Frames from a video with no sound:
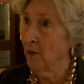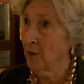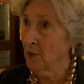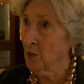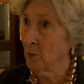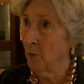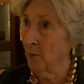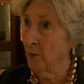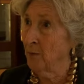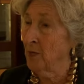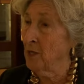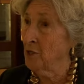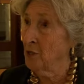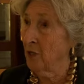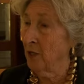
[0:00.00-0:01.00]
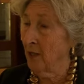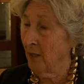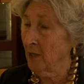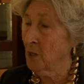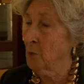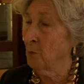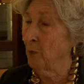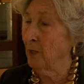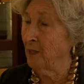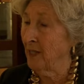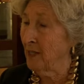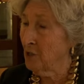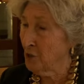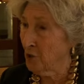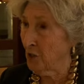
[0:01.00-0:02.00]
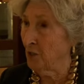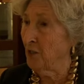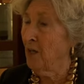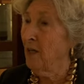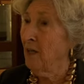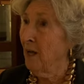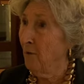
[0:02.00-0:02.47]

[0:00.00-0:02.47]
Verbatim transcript: explanation